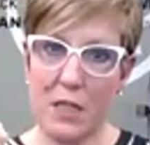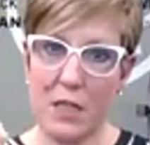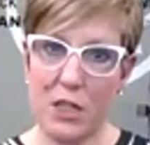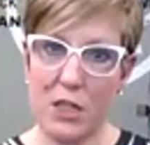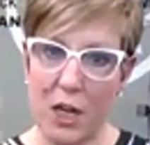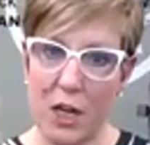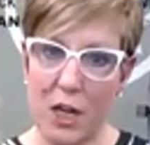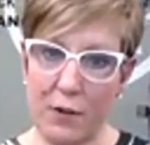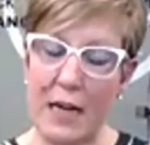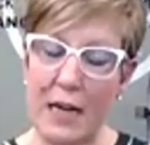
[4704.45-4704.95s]

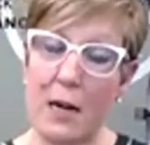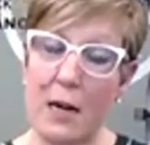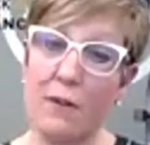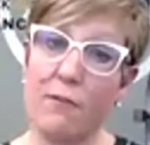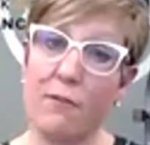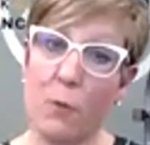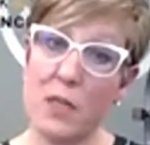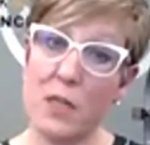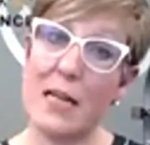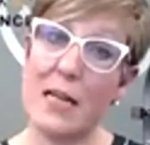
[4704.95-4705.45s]
to generate
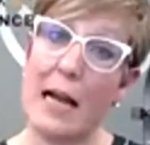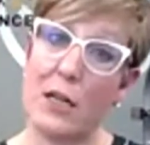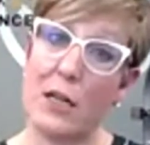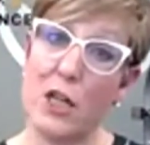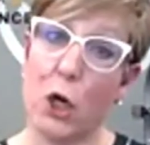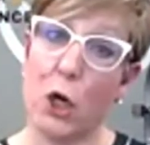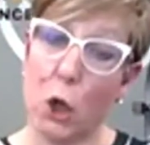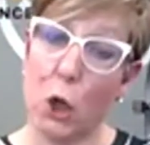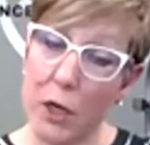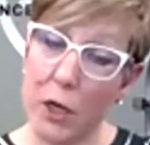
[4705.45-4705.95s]
enough force to
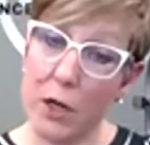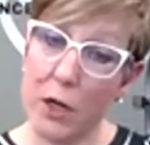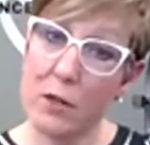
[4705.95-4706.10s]
actually hurt